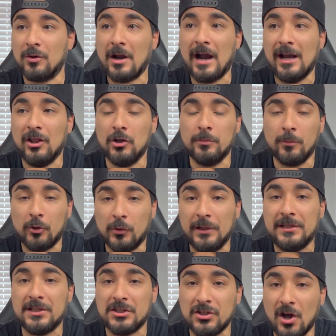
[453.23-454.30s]
Kyler
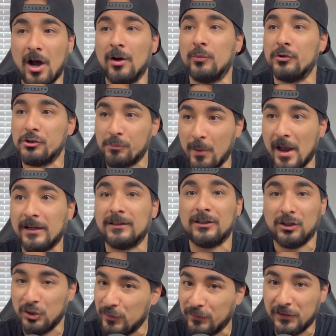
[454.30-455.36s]
Murray does not respect
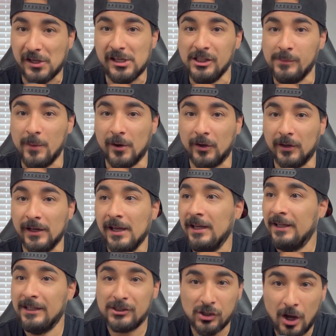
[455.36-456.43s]
Cliff Kingsbury.
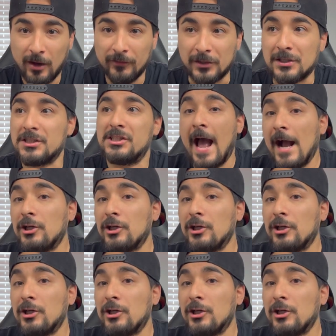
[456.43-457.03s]
It's obvious.